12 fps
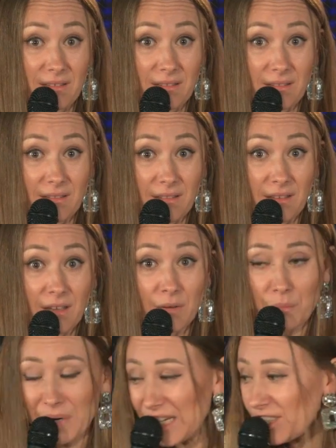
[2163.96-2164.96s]
If
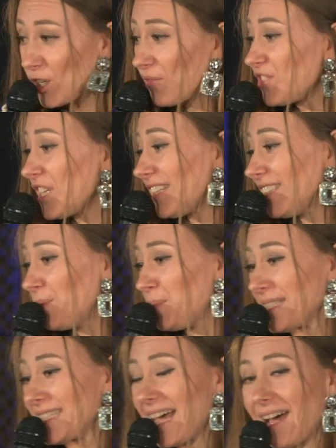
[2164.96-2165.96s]
you have some
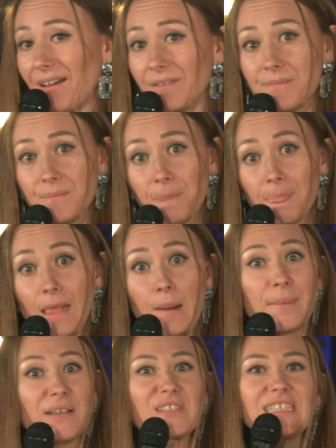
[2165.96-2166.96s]
illness, you have
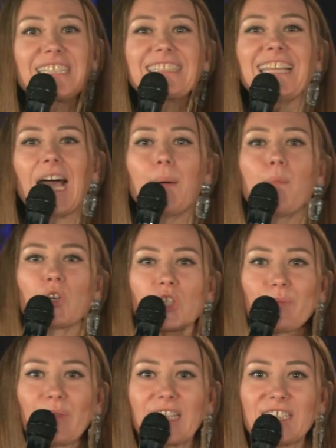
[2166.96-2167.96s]
power. We are
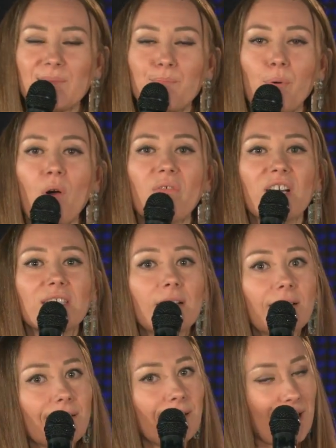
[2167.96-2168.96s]
going
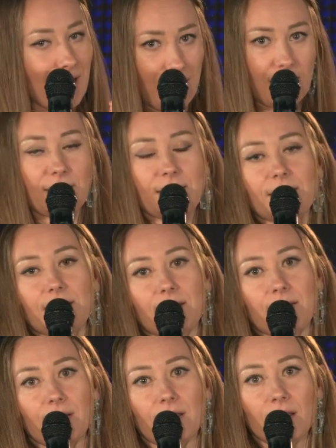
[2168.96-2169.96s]
to have an
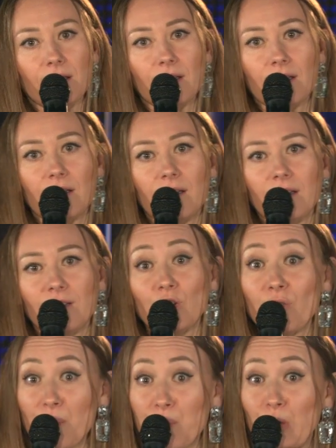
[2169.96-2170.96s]

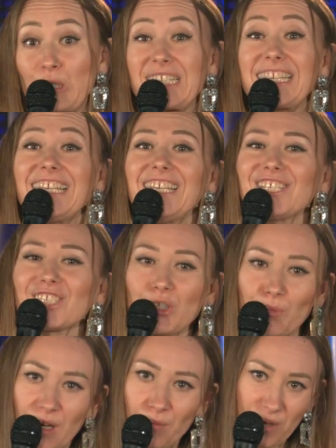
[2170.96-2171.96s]
we always
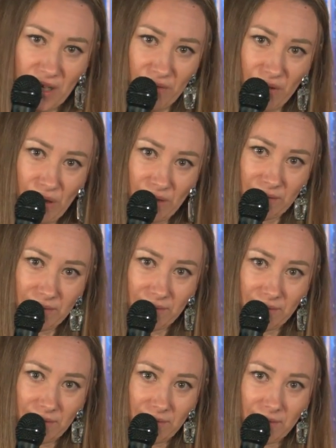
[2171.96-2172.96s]
can
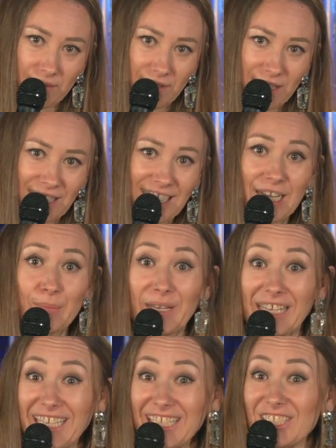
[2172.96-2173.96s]
find
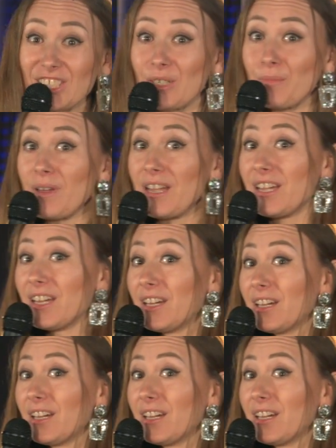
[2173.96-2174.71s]
reason to be happy.